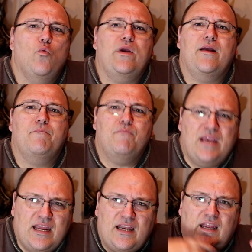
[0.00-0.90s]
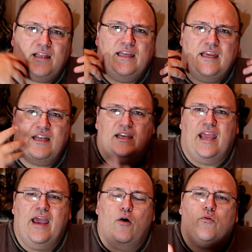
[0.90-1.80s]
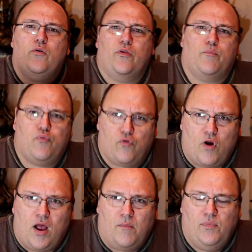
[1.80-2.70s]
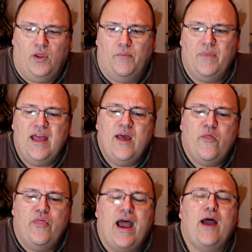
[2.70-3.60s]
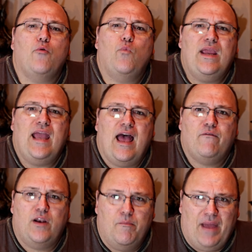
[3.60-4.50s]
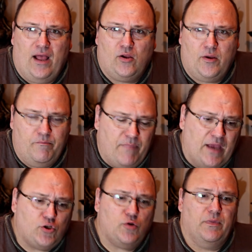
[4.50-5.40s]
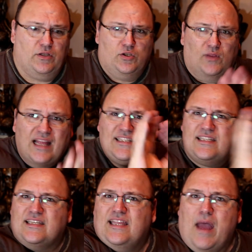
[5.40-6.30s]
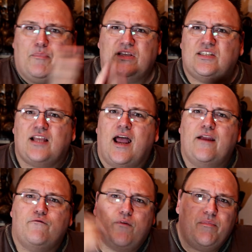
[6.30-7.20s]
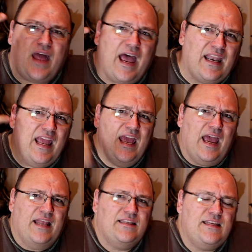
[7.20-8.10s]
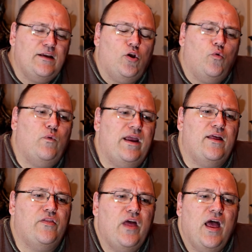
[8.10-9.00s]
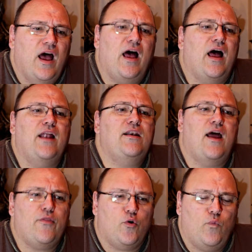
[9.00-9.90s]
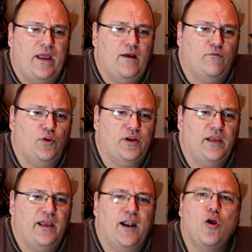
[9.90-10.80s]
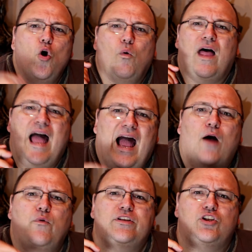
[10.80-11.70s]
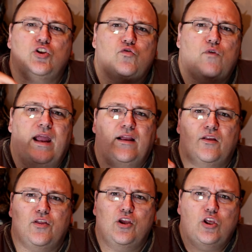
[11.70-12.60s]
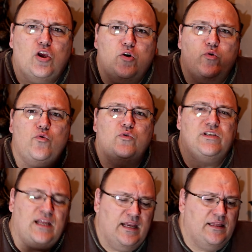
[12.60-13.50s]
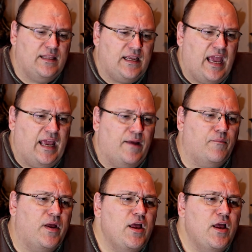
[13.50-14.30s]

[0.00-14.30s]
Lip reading: We immediately encounter the problem that we have an amalgam measurement. So let's step aside from that and deal with another way of looking at it. Well, how is strength used in the game?